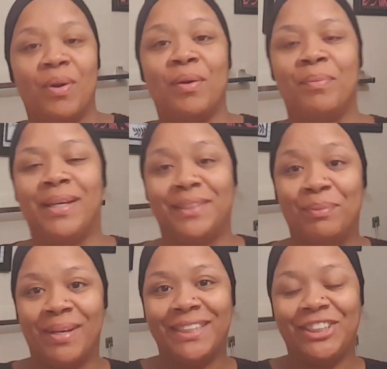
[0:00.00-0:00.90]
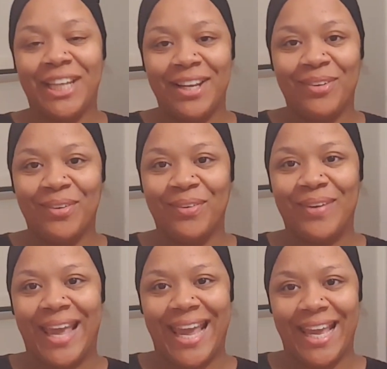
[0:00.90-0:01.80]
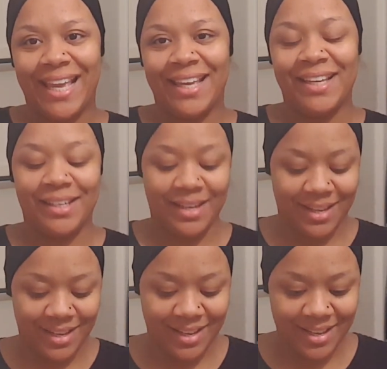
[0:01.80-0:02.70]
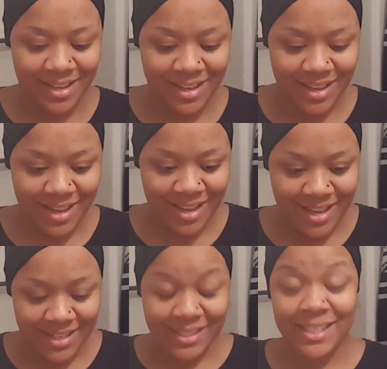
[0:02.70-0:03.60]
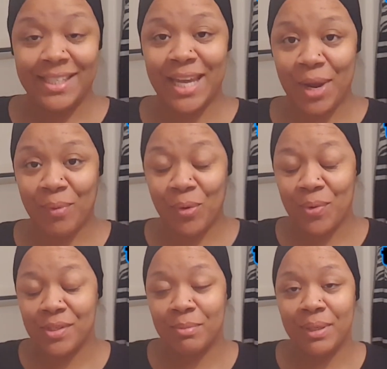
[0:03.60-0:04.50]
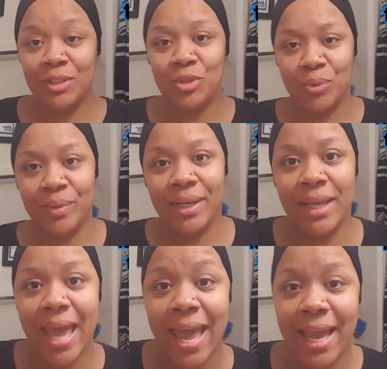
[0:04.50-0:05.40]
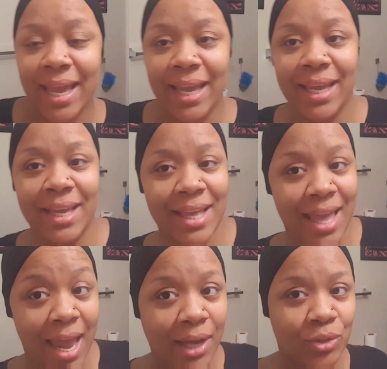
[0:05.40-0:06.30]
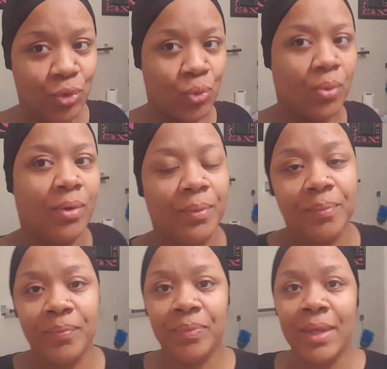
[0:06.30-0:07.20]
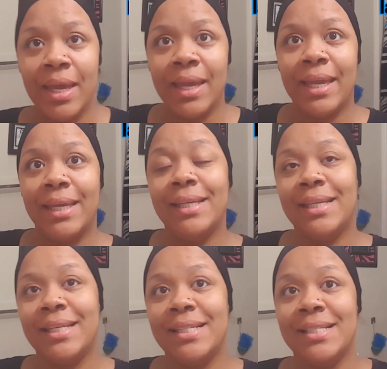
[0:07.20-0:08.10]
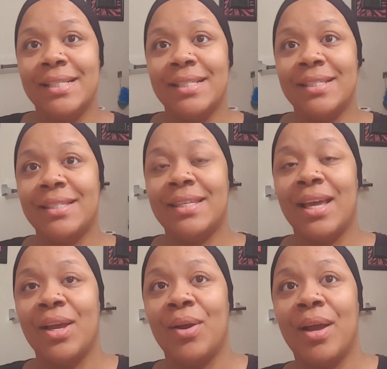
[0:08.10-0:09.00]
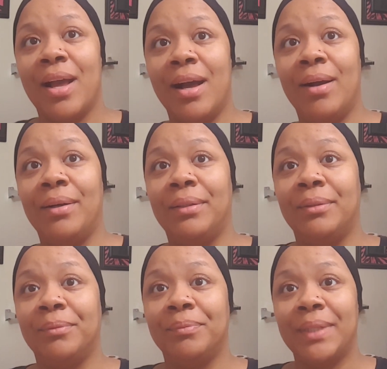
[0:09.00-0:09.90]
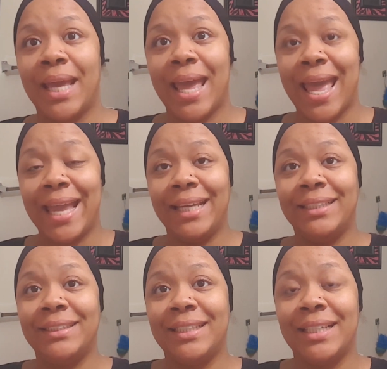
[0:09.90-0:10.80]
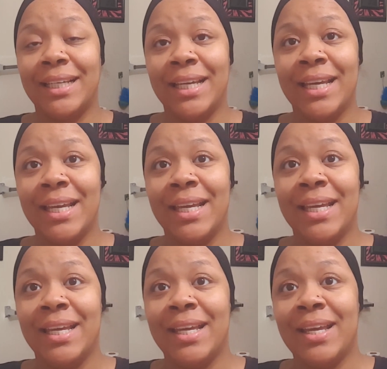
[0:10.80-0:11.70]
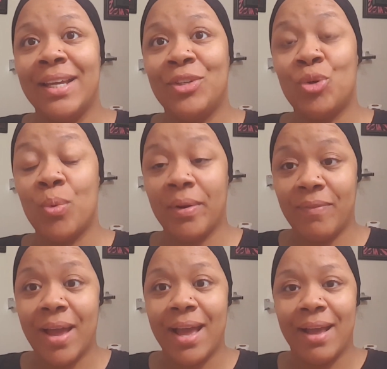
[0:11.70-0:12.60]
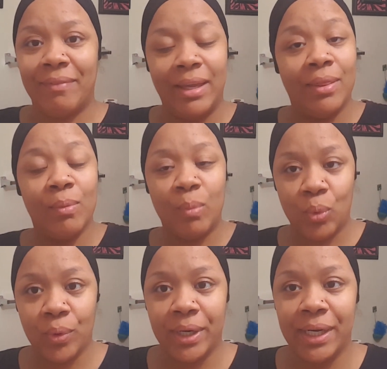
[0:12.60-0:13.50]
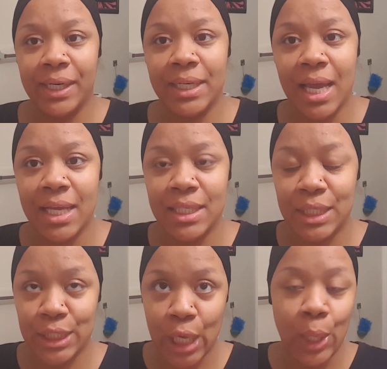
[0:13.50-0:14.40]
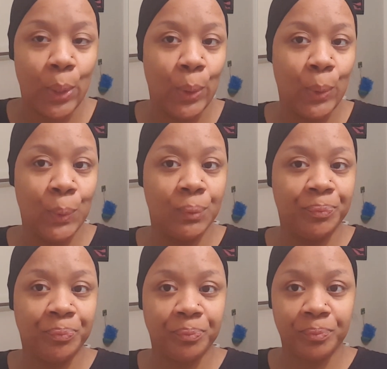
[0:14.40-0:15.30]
Welcome back to my channel, and today we're going to be doing a hat tutorial. It is 8:25 in the morning, so